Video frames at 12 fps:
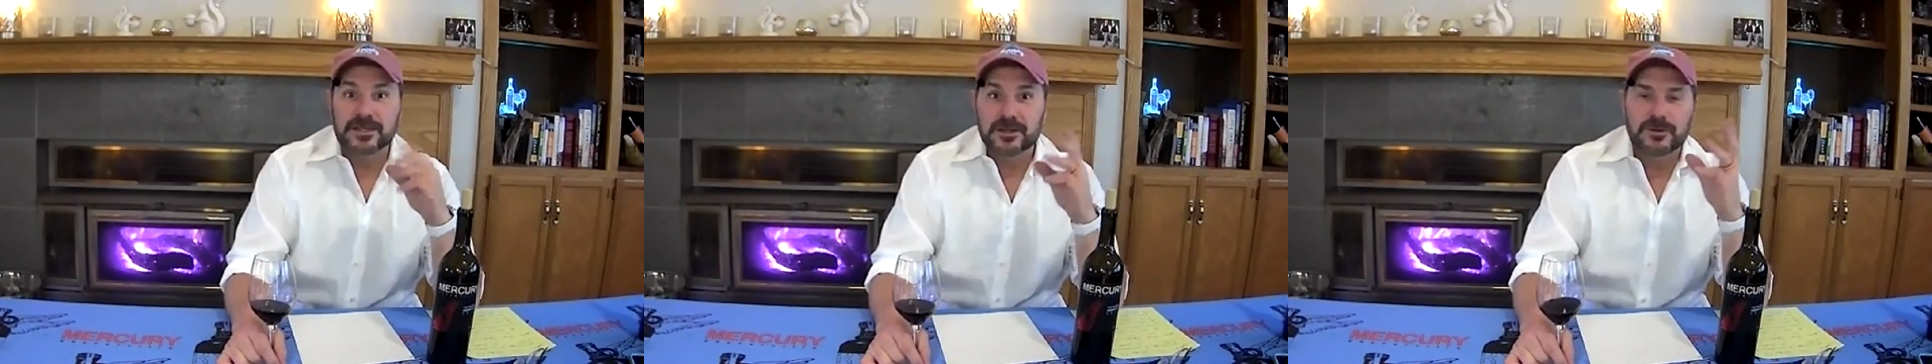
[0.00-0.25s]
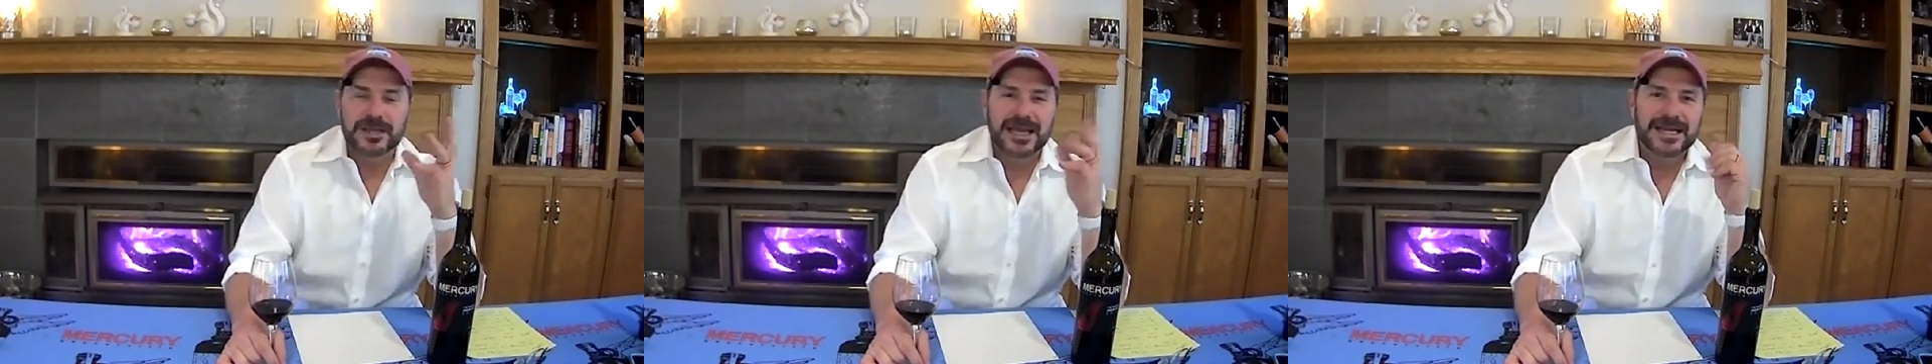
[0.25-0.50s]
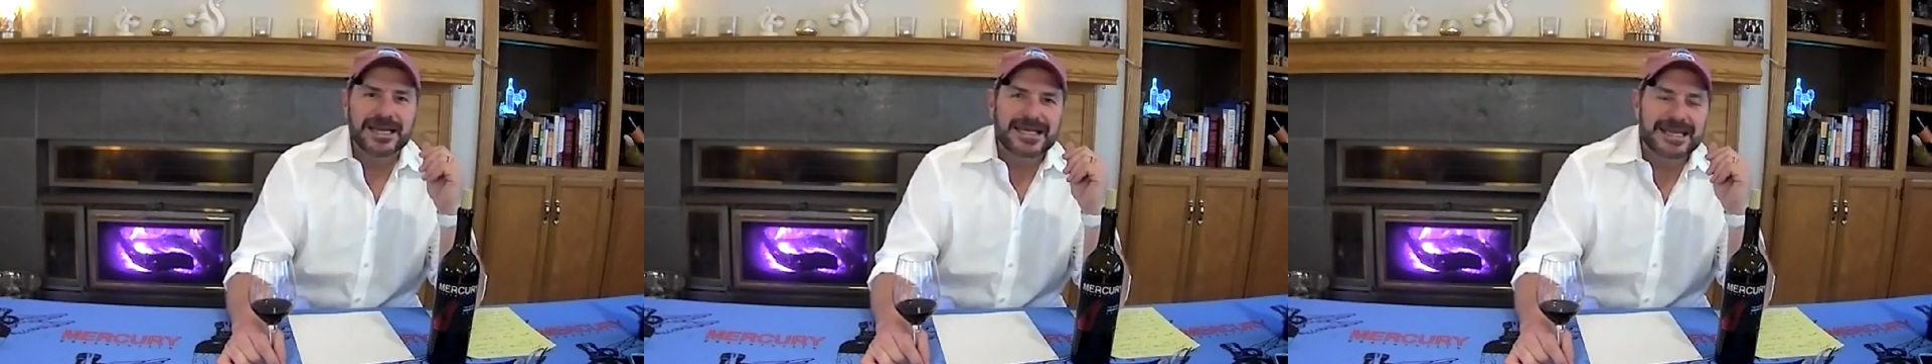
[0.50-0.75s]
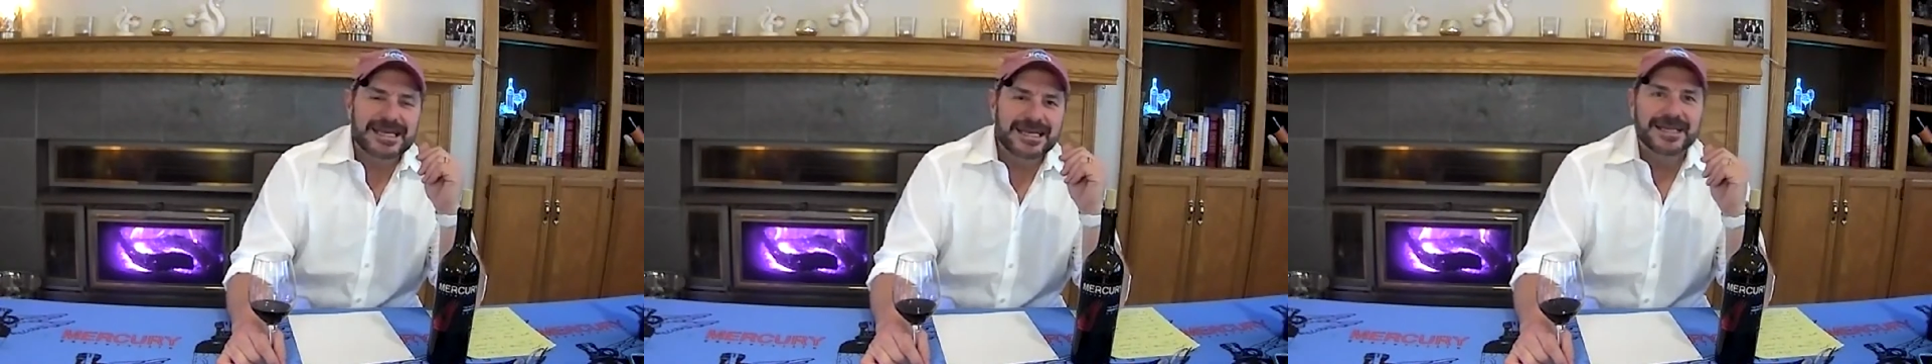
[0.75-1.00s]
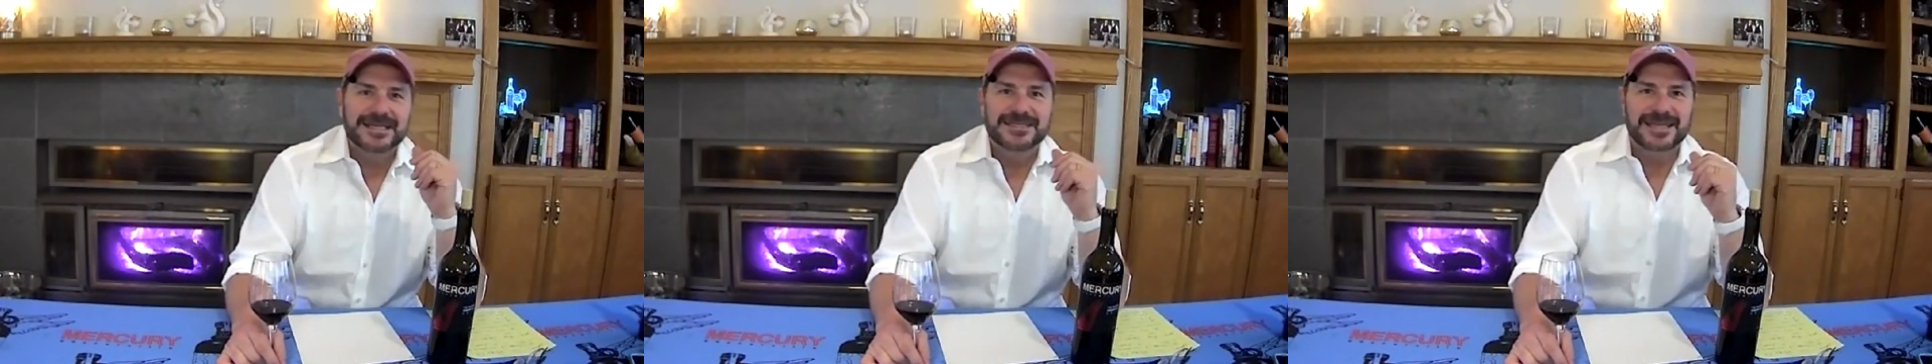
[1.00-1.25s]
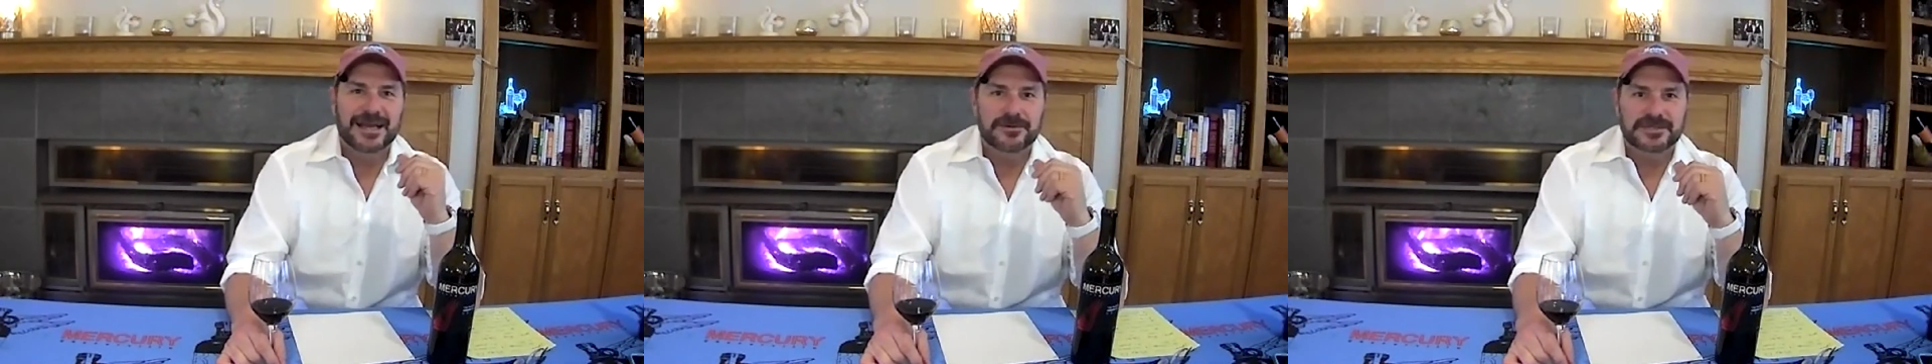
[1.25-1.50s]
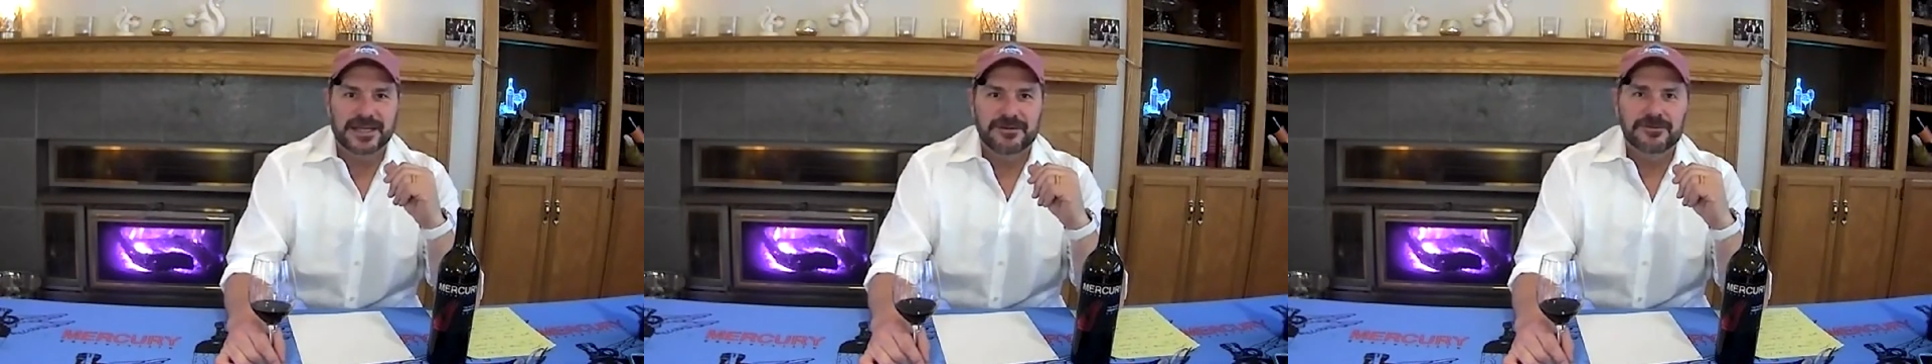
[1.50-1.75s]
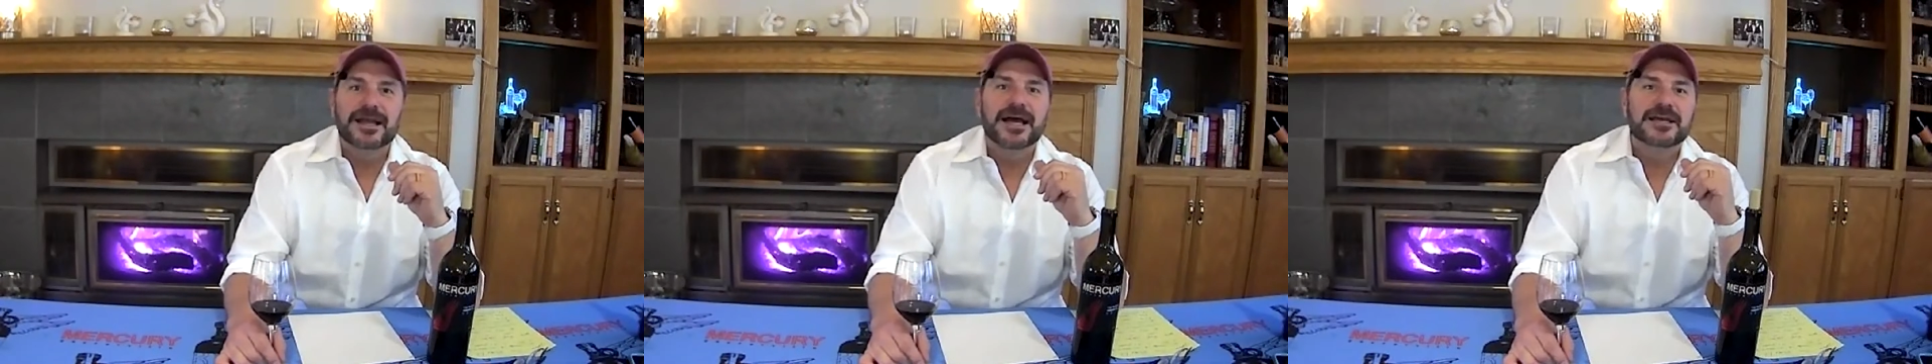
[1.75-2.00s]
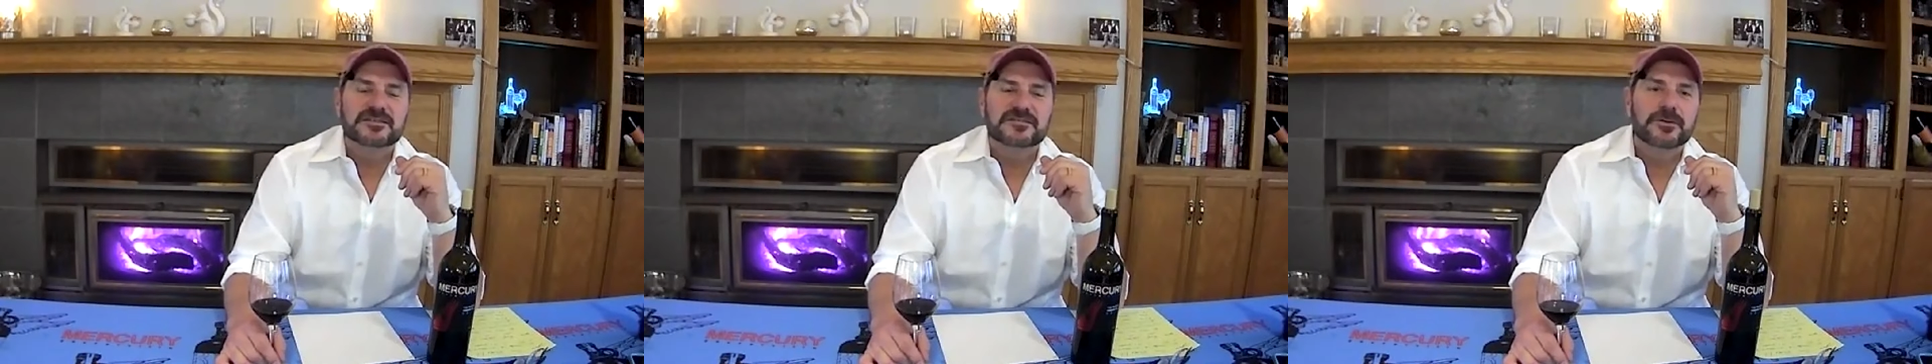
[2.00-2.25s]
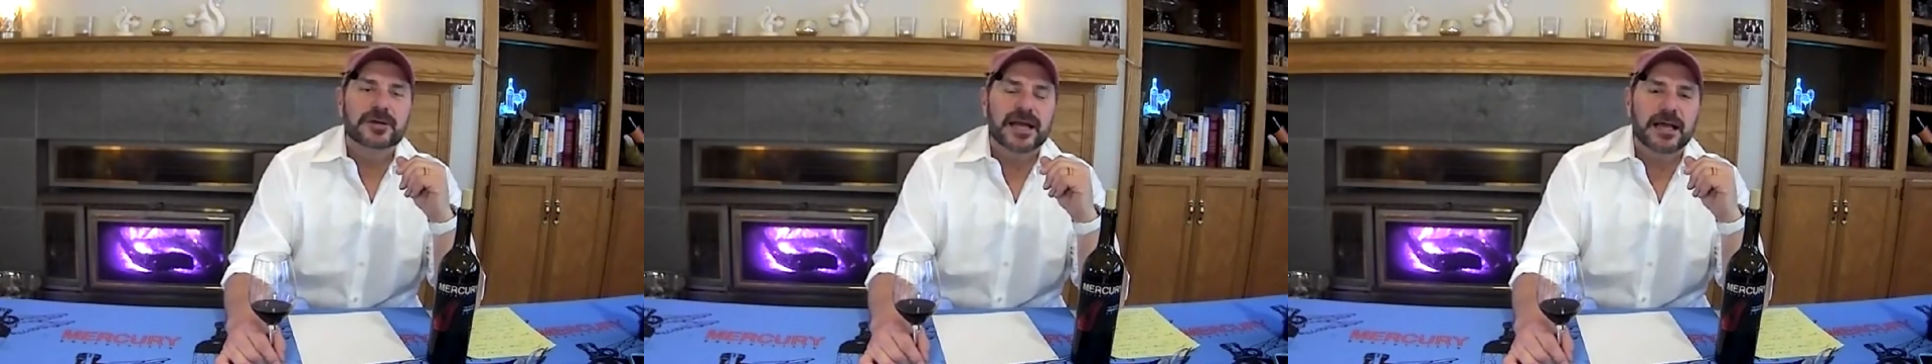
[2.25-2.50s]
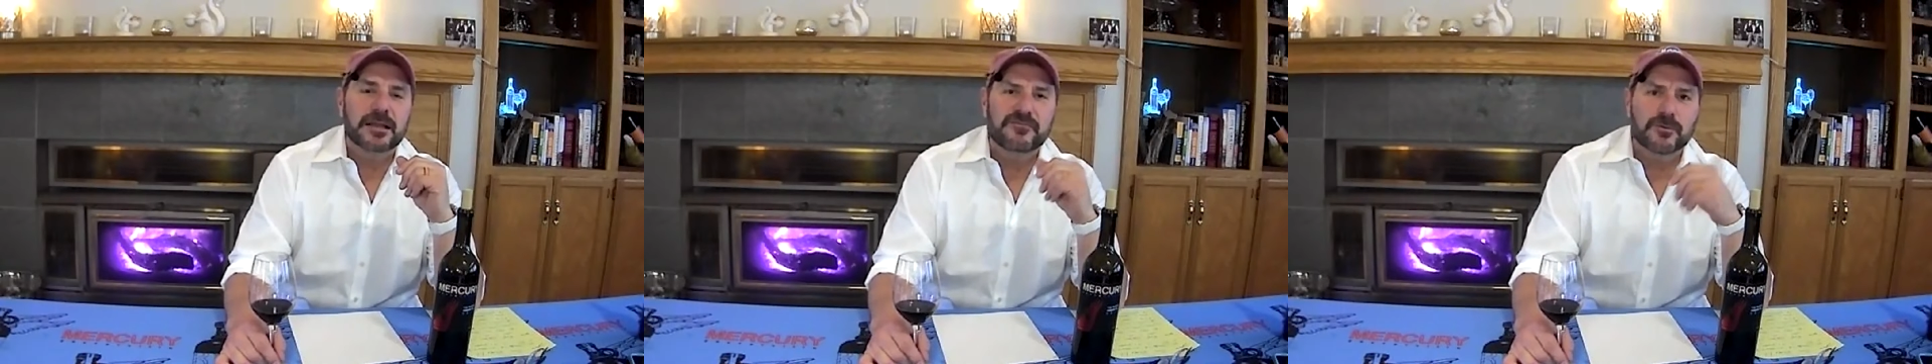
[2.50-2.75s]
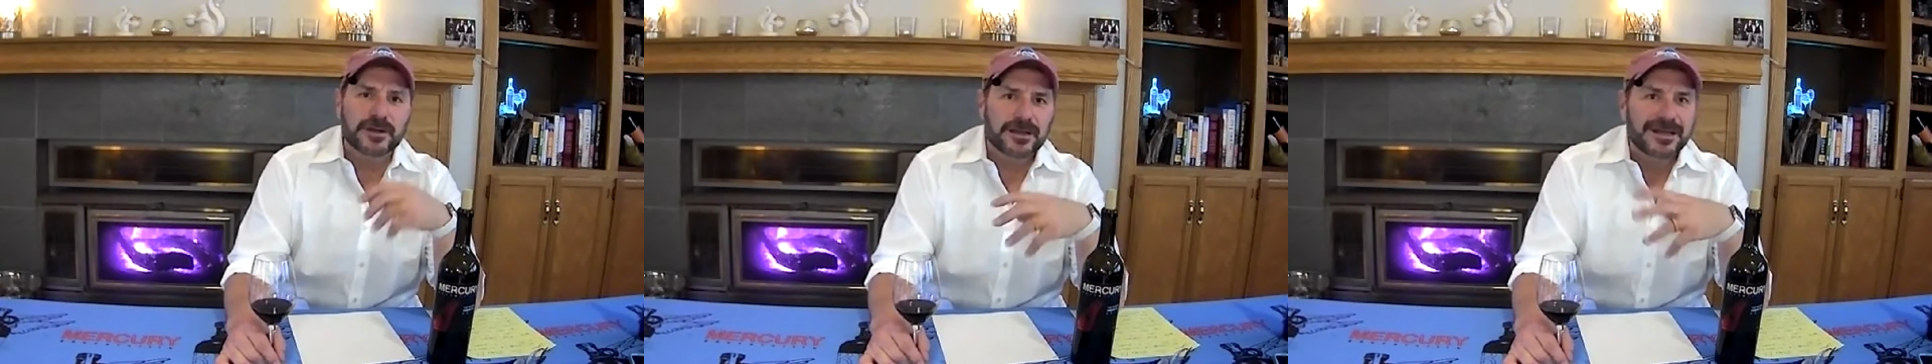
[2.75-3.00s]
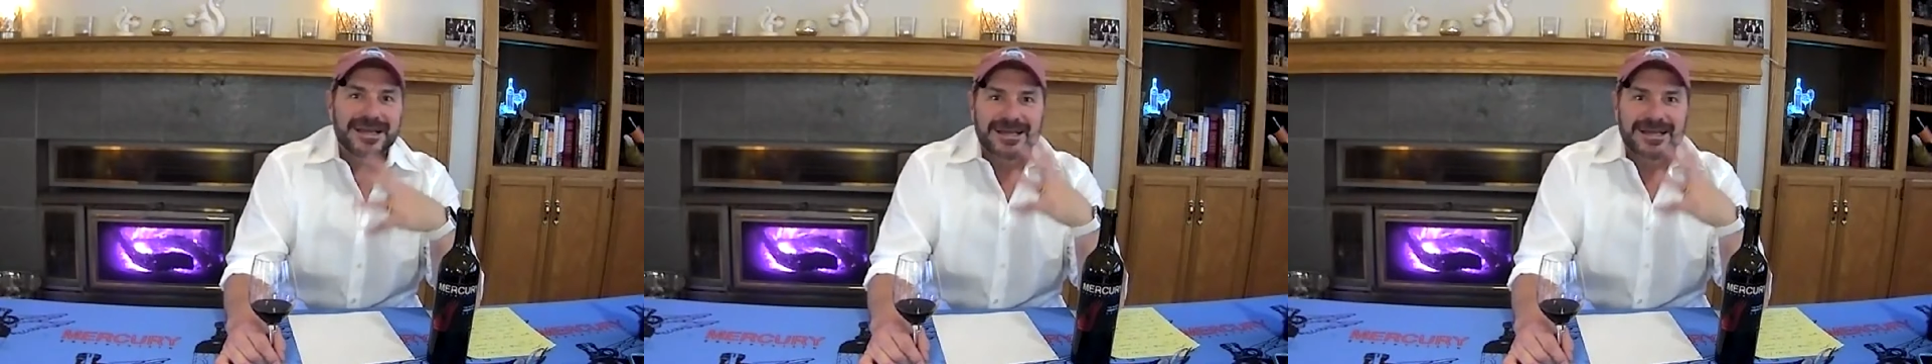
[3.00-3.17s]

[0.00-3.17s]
located in downtown Geyserville, California,